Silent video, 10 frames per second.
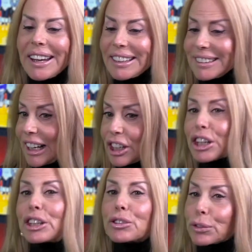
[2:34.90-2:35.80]
It's not an
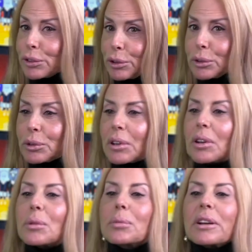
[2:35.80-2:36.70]
interview,
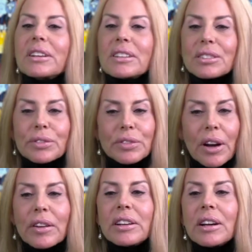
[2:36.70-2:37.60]
but it is a
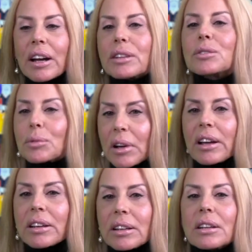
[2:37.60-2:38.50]
very nice
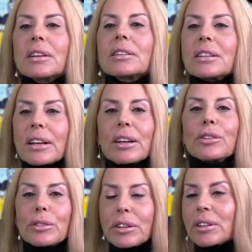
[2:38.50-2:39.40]
way to get
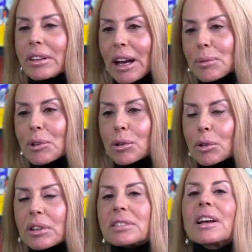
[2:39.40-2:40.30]
your name
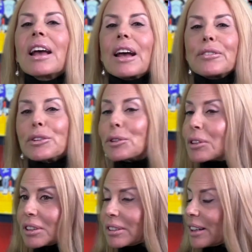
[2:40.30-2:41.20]
across and for you to
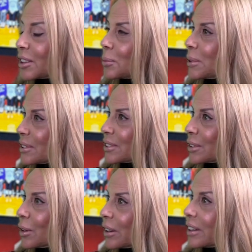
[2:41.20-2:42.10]
collect their business
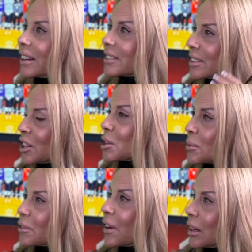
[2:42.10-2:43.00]
card and send them
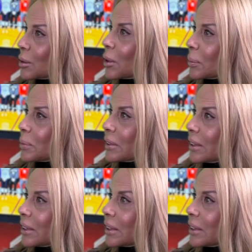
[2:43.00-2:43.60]
a follow-up